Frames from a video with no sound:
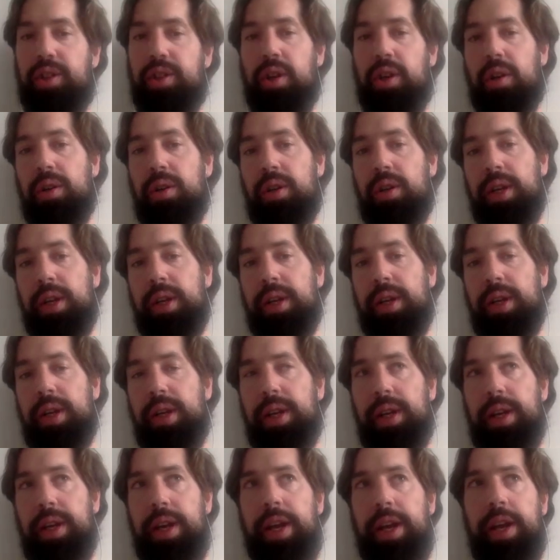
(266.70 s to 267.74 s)
so
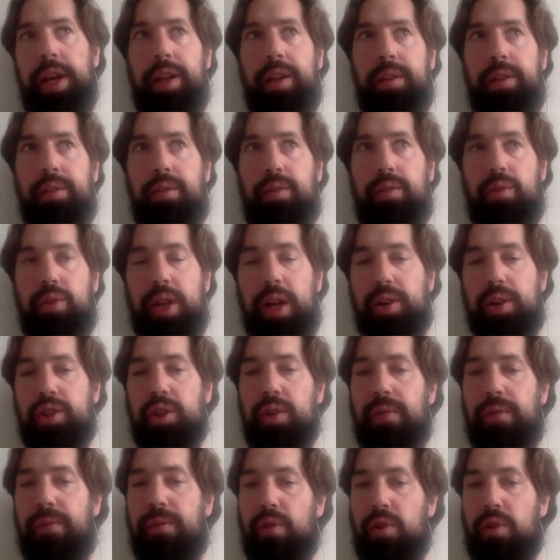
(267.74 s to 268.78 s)
in
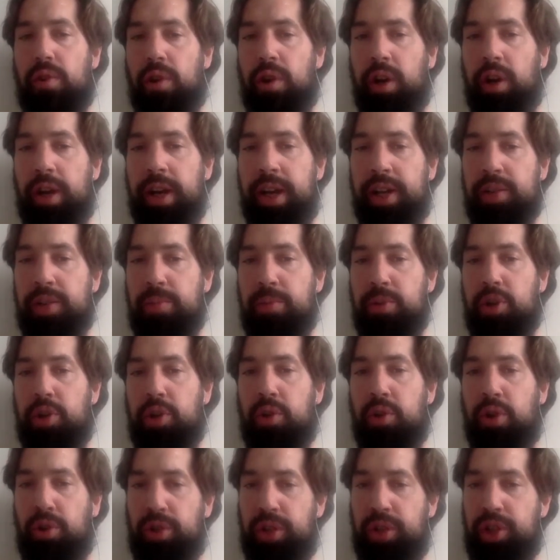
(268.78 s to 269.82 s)
2004, Cas Mudde
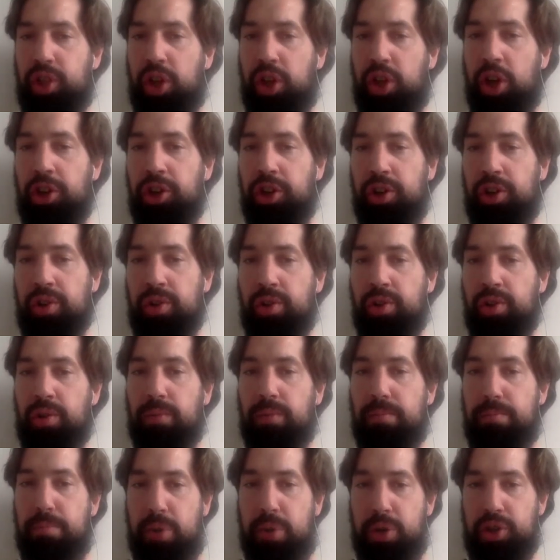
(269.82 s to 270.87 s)
wrote this article
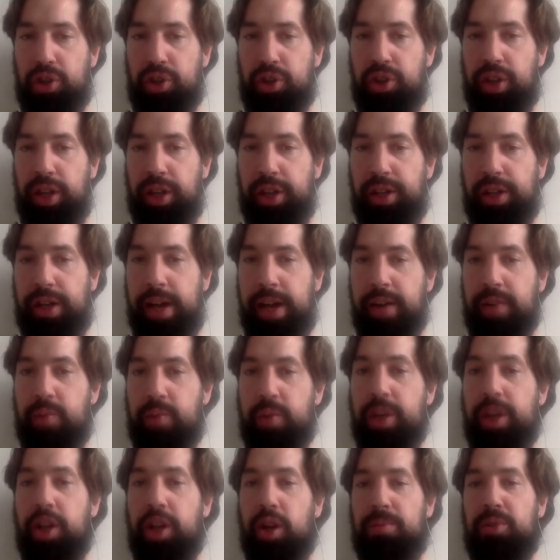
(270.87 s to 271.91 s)
positing that
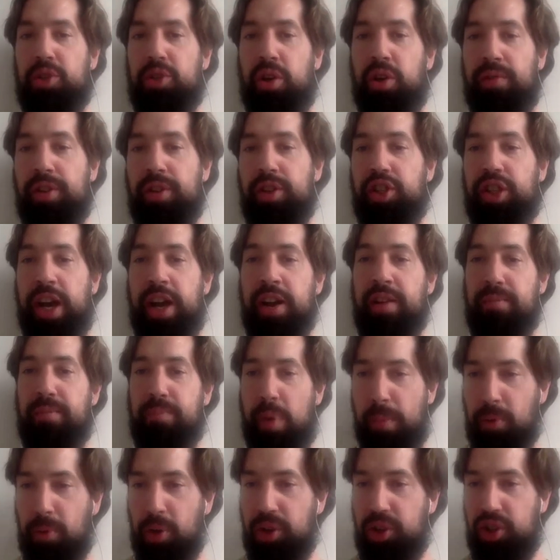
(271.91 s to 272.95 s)
we can observe this kind of
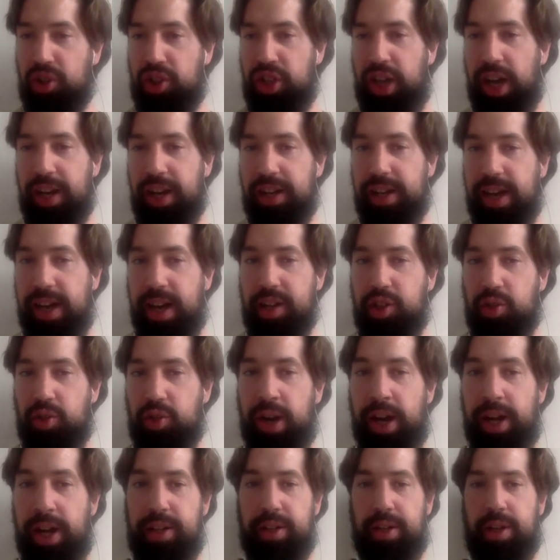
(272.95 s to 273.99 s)
populist zeitgeist,
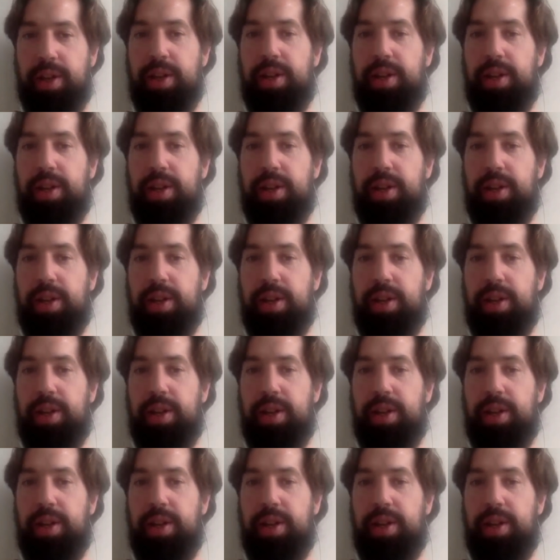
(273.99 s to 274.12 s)
right?